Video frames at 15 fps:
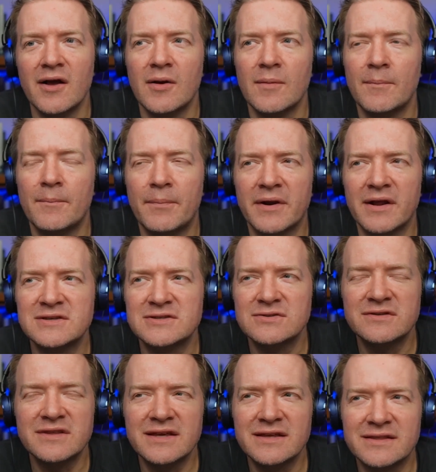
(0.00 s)
But I do
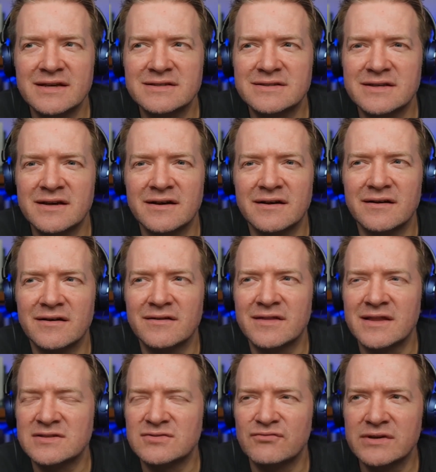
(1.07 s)
think there's a
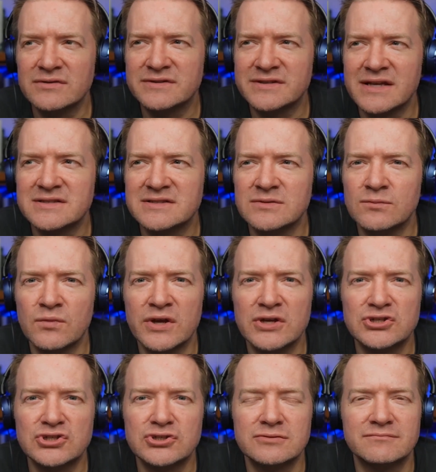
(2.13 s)
real sense in
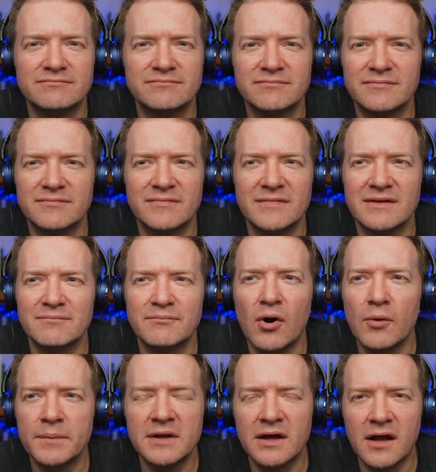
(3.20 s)
which
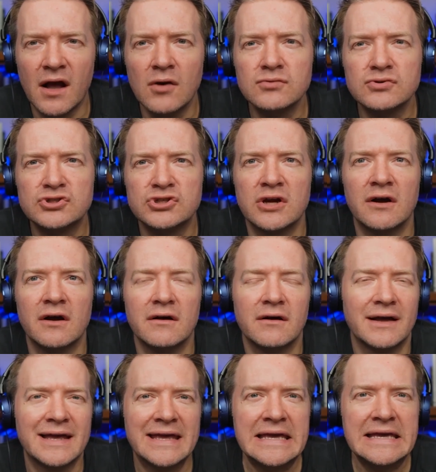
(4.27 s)
popular culture
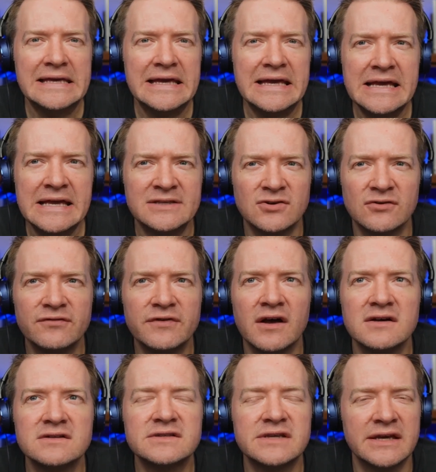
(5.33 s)
is often
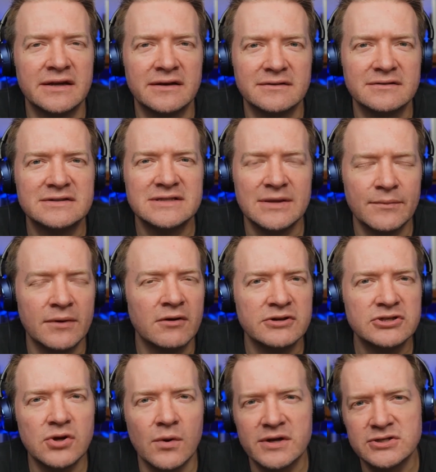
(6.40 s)
asking similar-ish
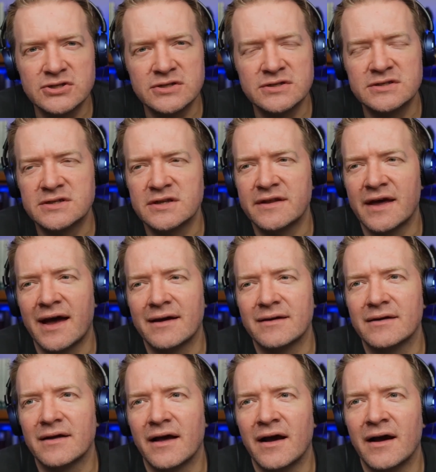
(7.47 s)
questions to that,
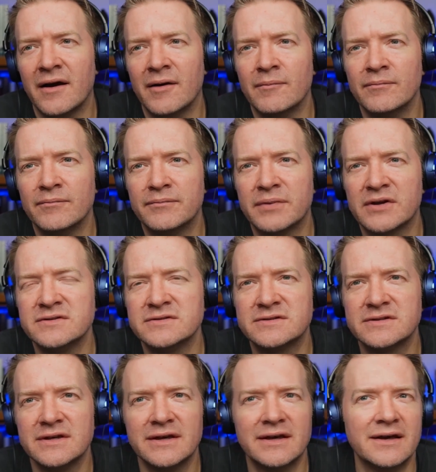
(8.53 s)
because
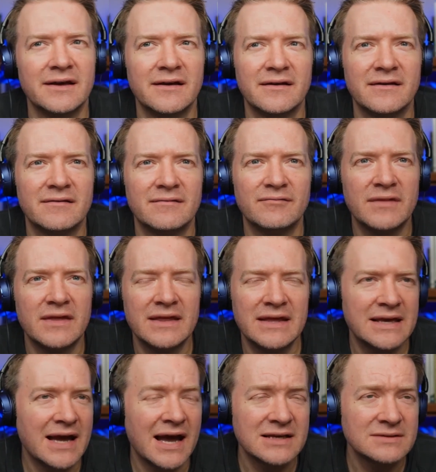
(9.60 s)
it
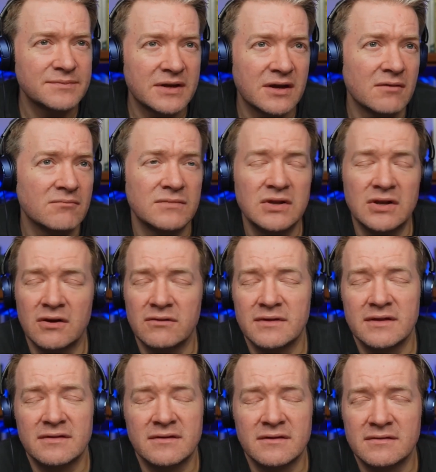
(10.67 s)
has become,
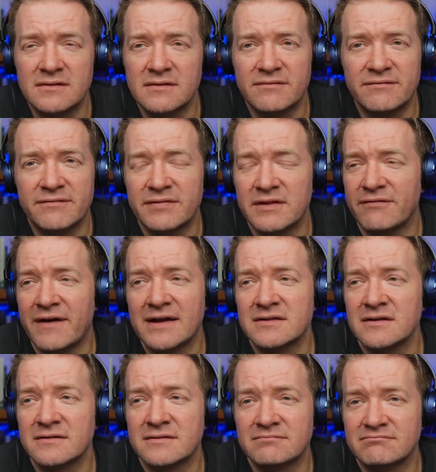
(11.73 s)
the fact that
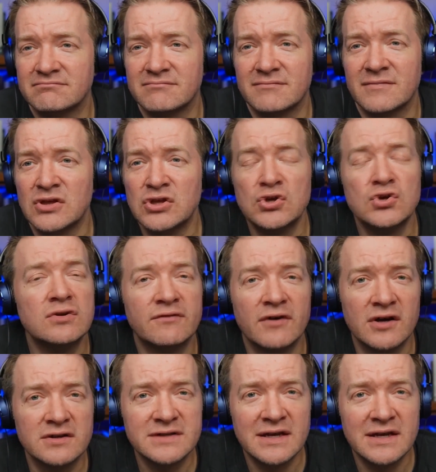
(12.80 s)
the universe hasn't